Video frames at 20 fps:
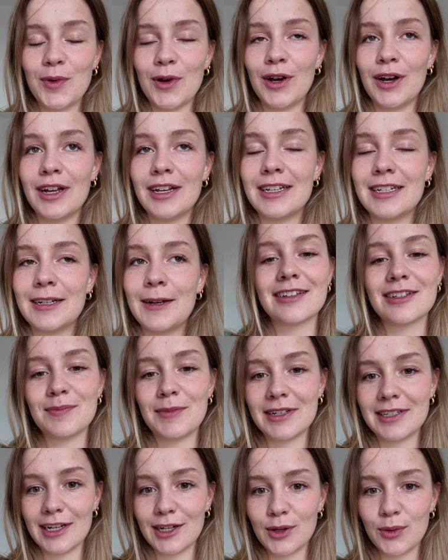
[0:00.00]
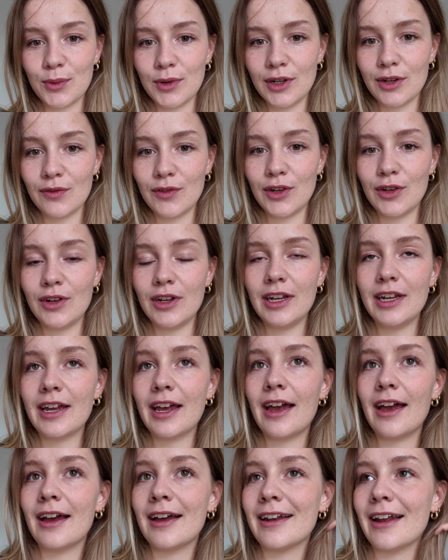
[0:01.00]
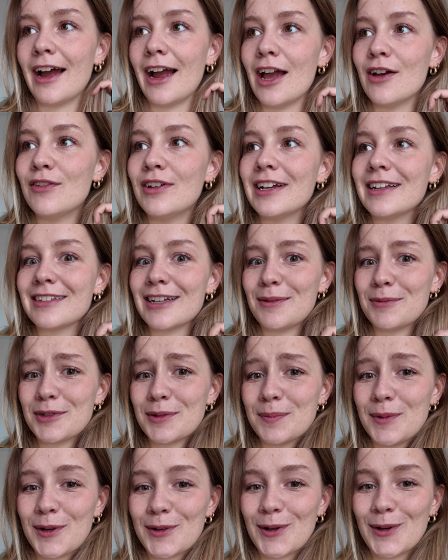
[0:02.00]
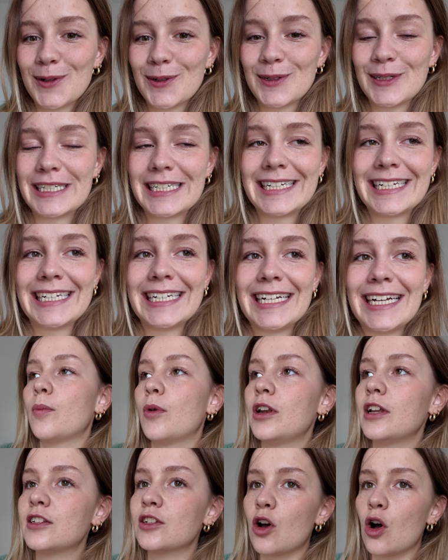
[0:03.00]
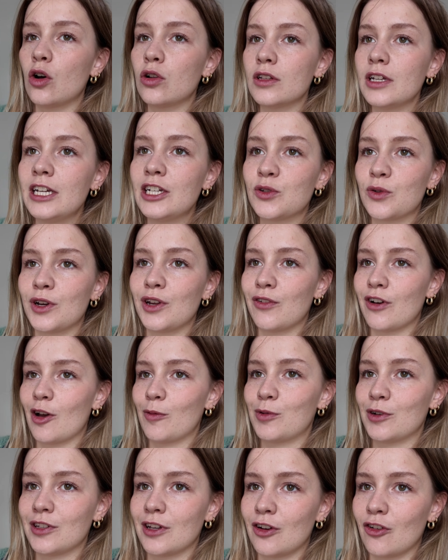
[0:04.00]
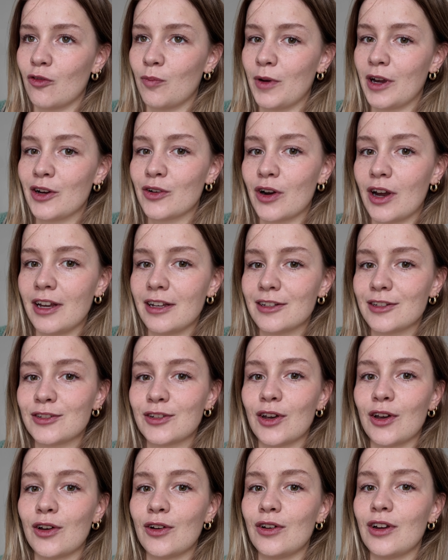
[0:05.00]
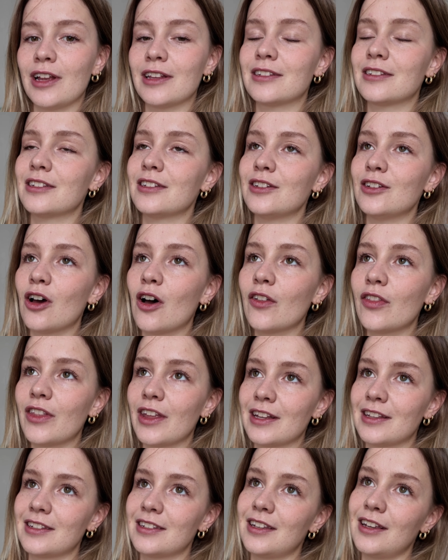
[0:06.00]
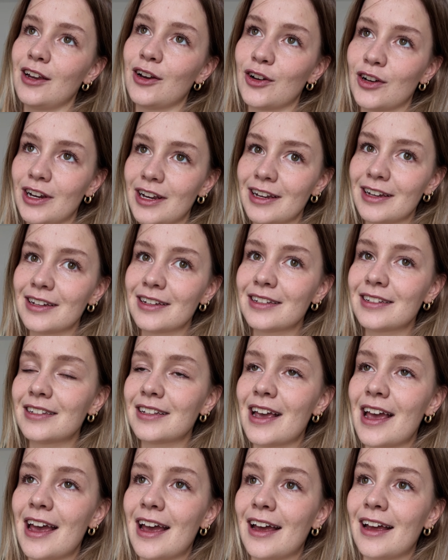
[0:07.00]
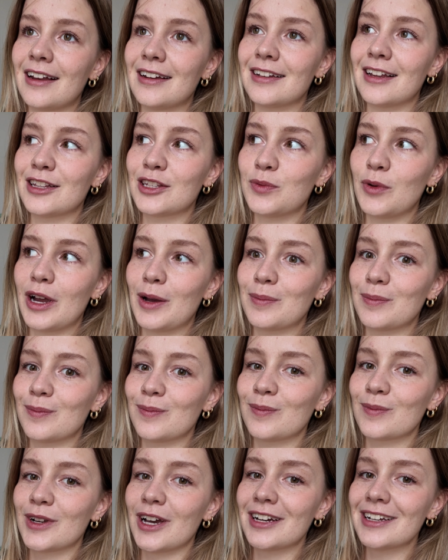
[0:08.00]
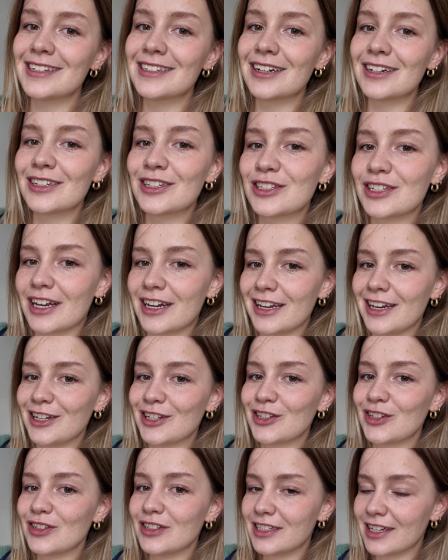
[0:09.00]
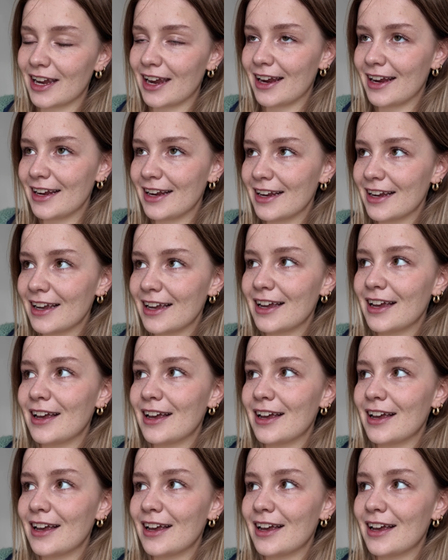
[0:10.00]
But this is my second week of uni and I have an exam tomorrow, but it's only twenty-five percent of my grade, so it's not that serious, and that's why I'm gonna start studying today.